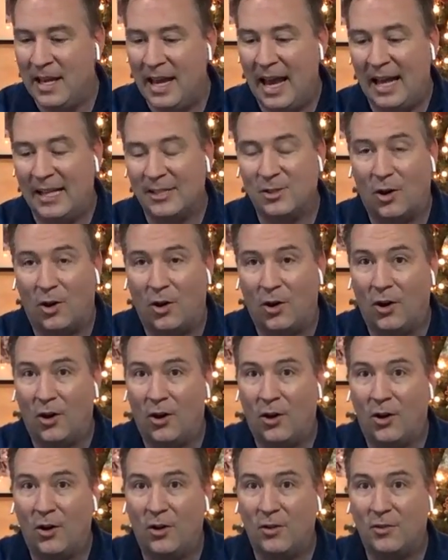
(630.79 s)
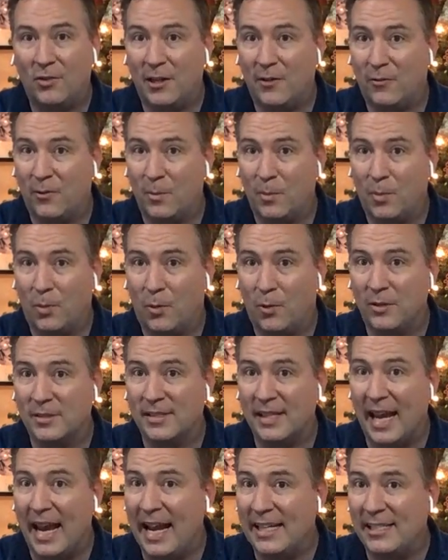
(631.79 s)
Has all the different
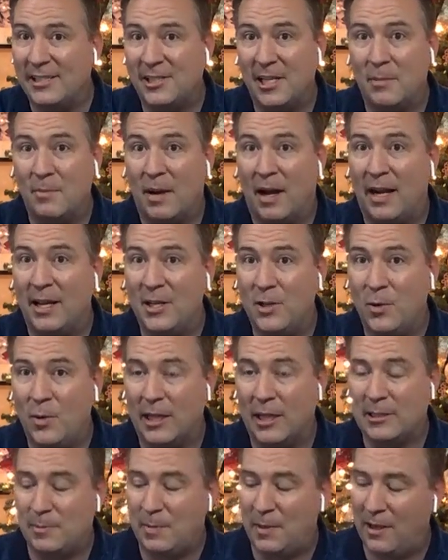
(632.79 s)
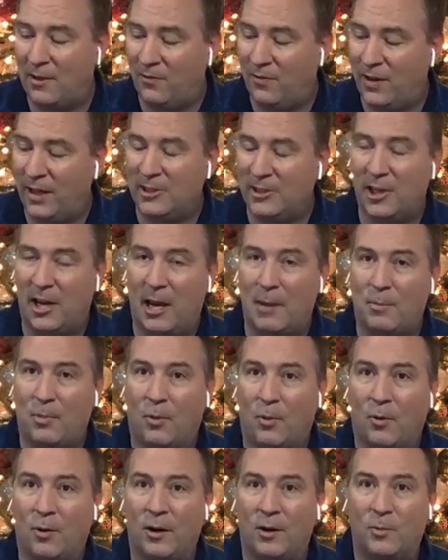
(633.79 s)
ports, HDMI, USB, VGA
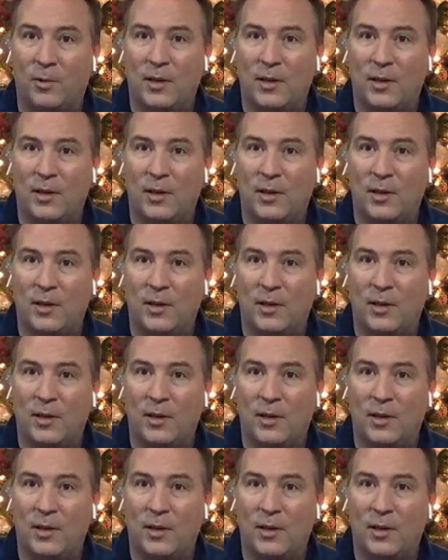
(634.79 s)
port.